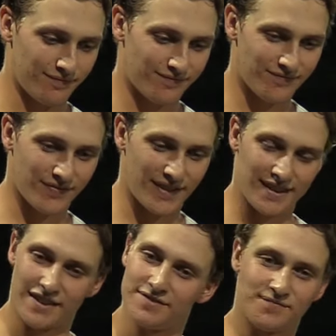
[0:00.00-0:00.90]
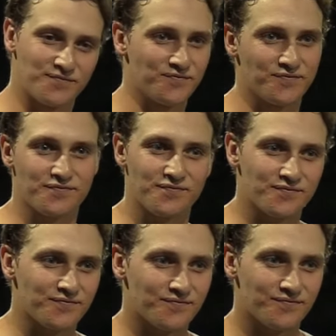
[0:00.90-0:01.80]

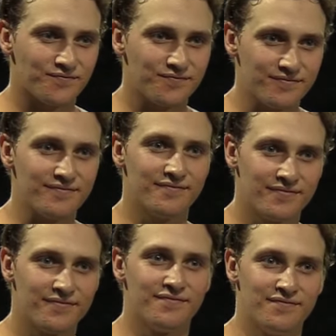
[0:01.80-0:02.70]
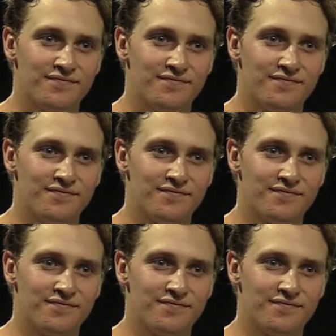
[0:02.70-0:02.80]
This person isn't speaking.